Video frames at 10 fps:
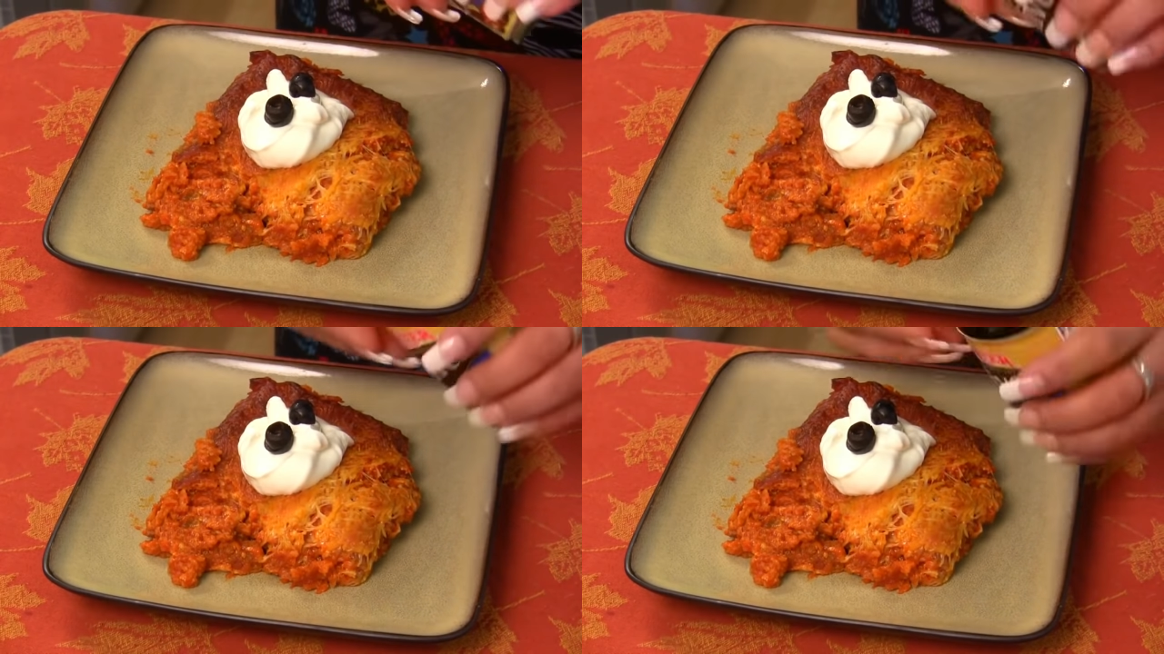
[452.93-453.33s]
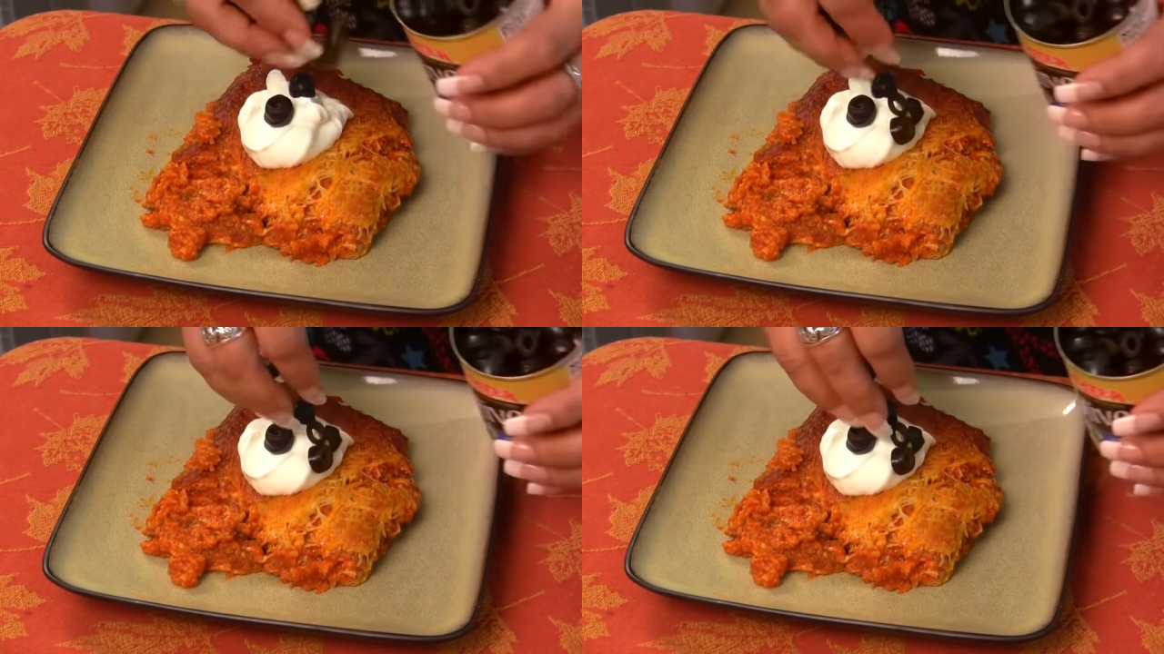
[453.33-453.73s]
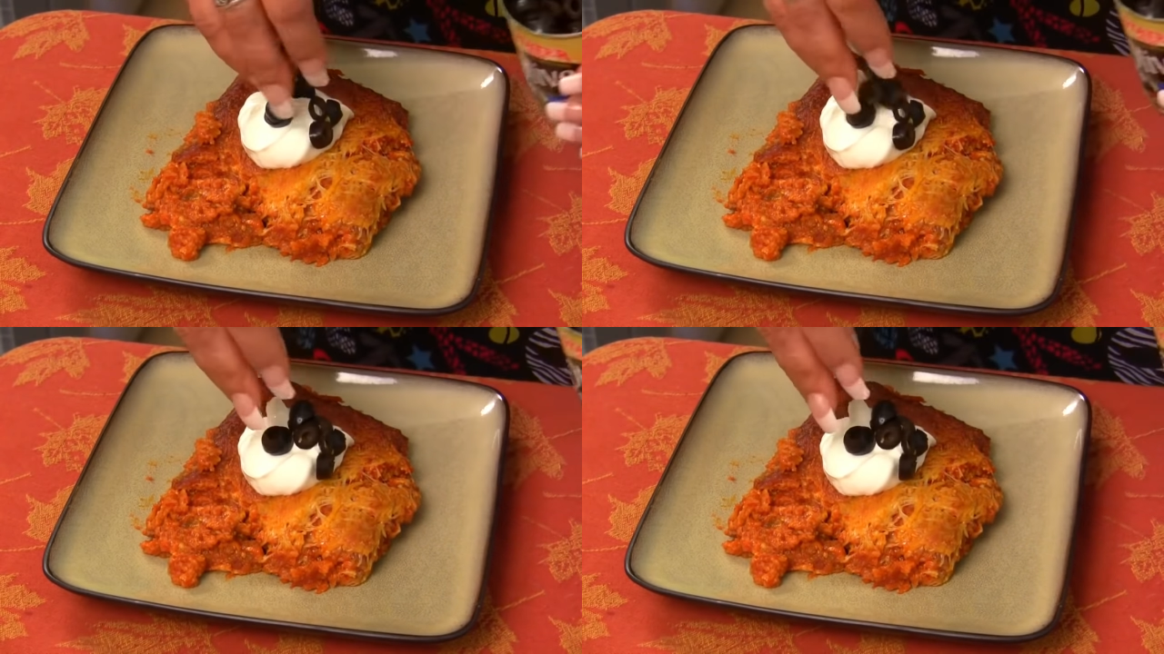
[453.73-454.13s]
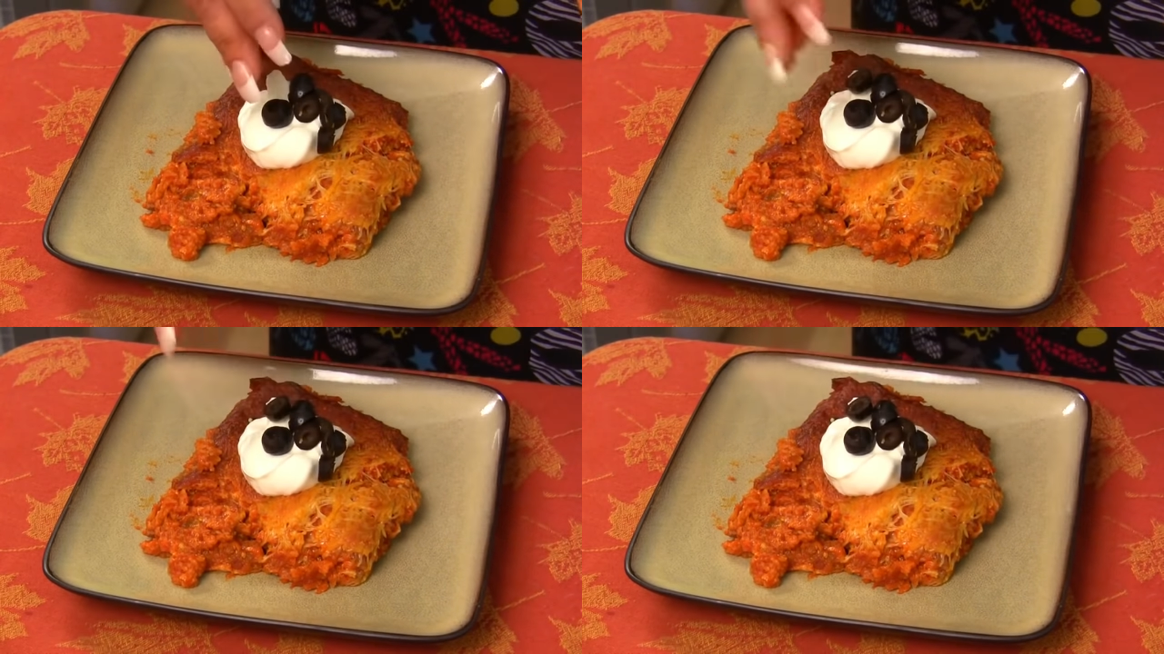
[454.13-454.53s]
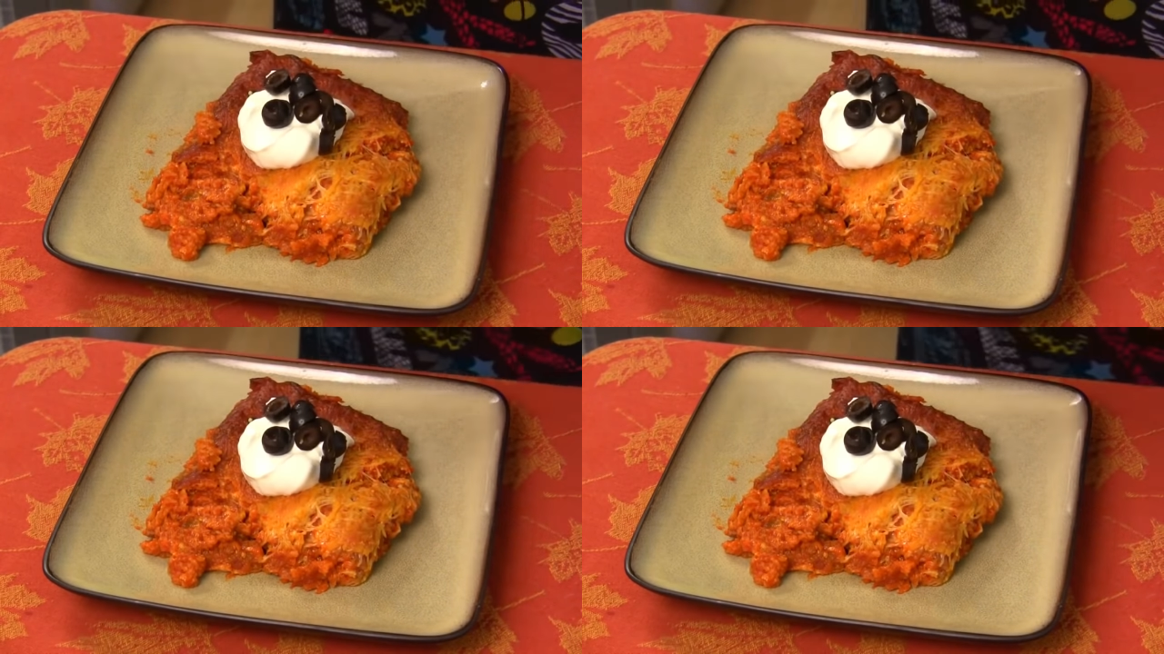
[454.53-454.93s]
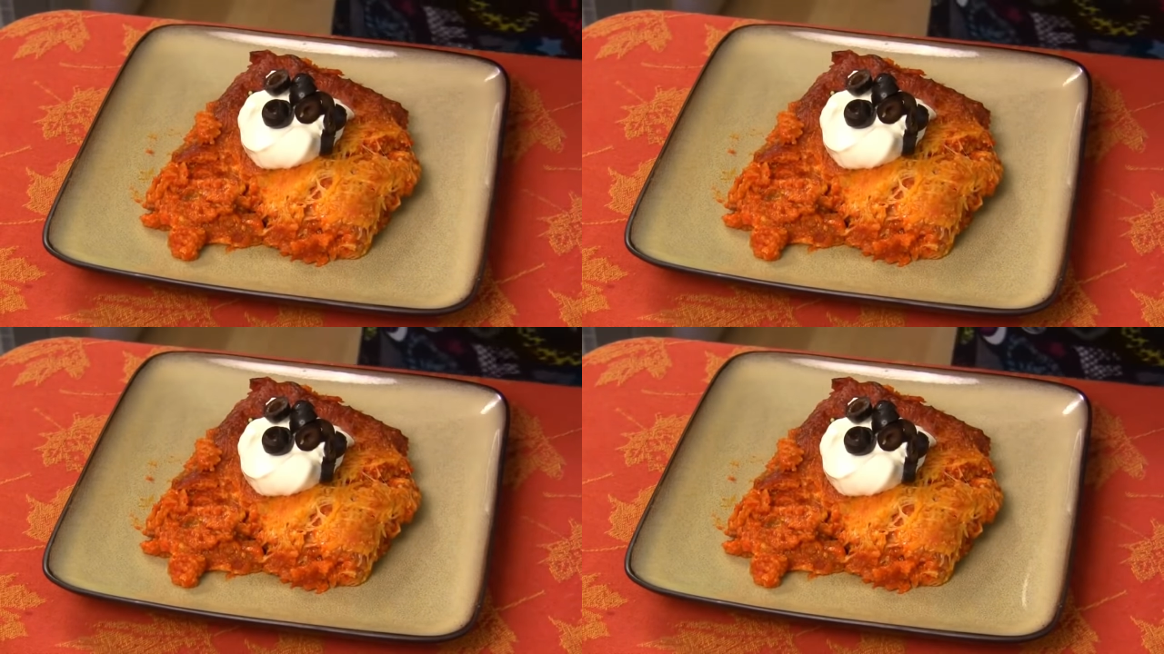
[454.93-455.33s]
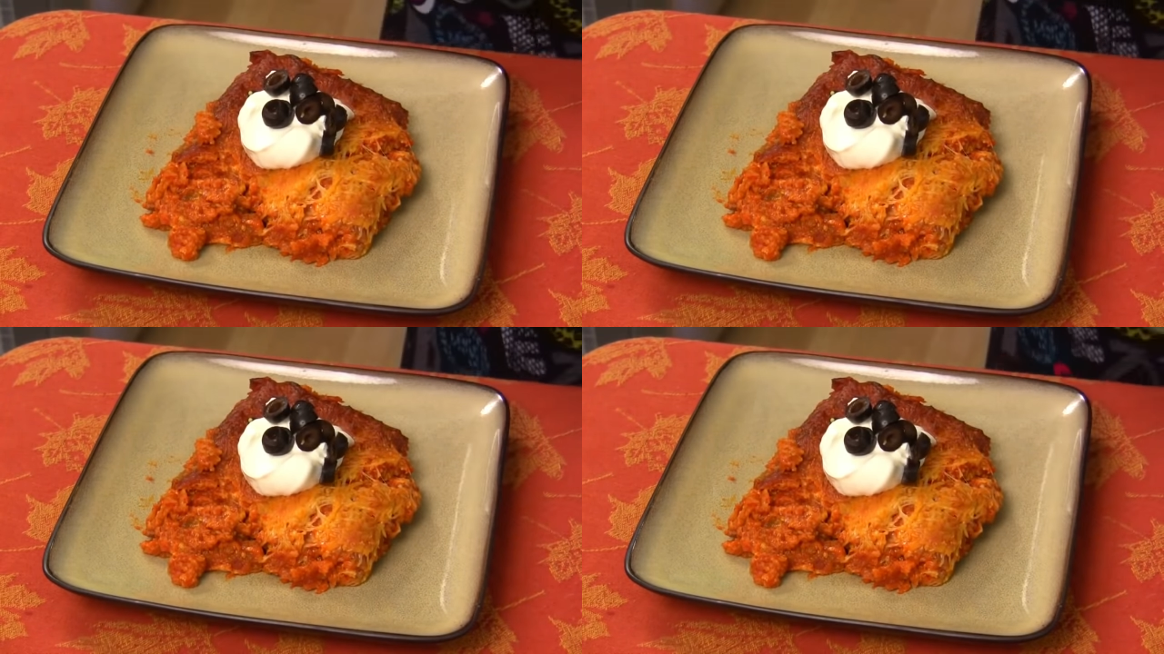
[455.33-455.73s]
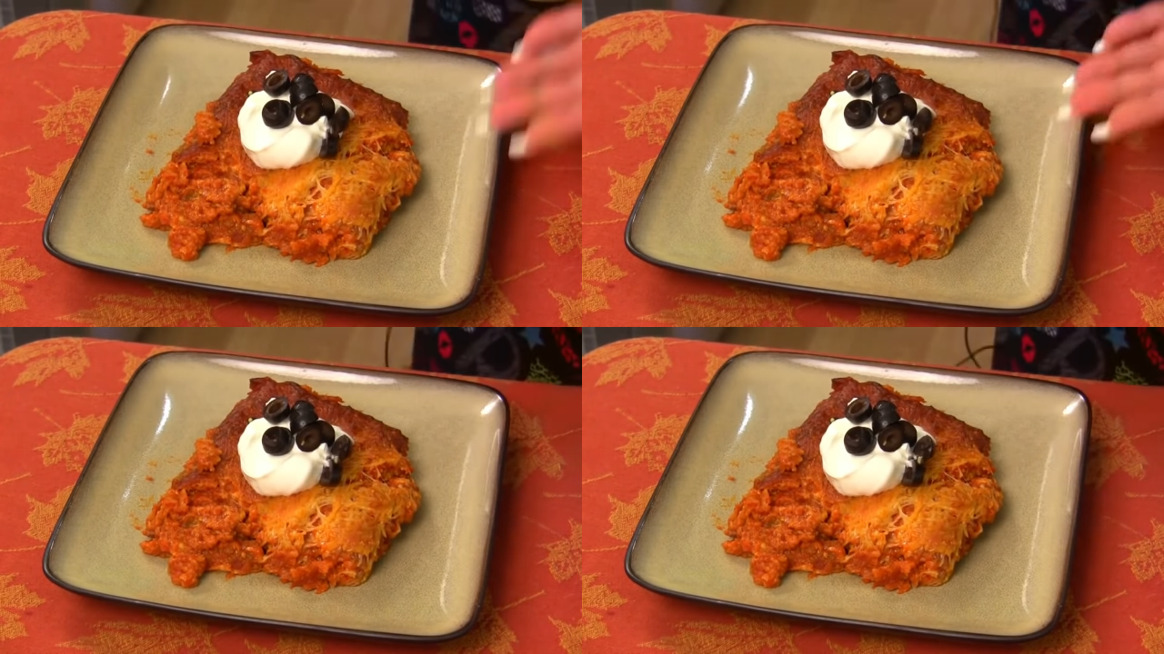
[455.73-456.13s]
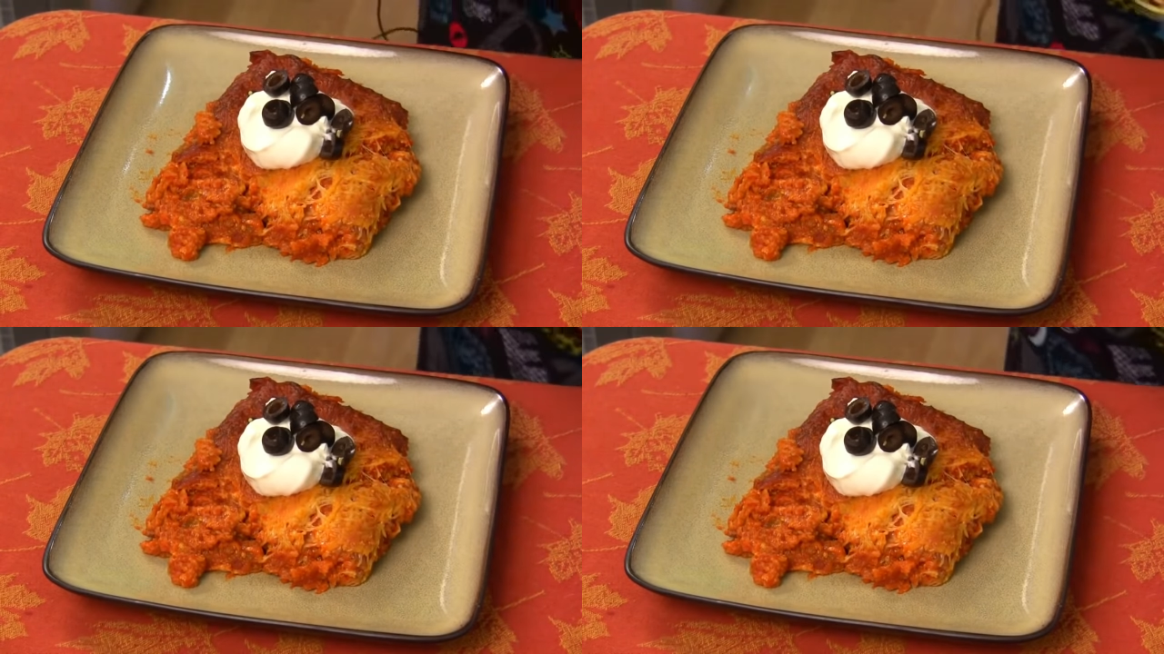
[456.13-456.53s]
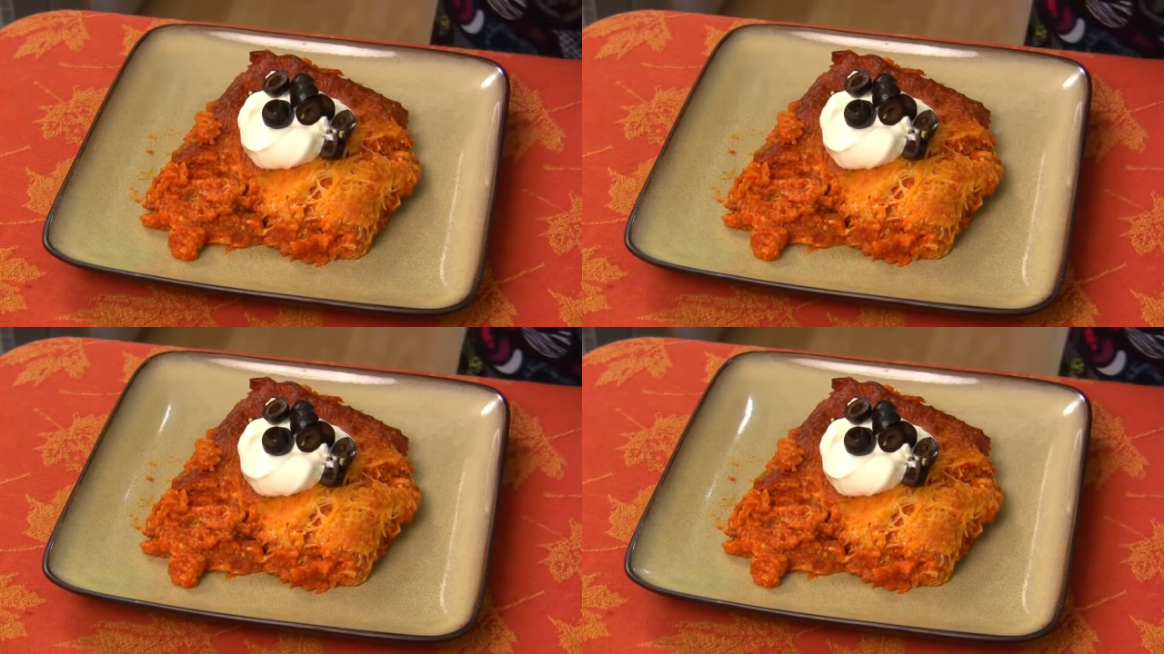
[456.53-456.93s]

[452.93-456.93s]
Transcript: (no speaker visible)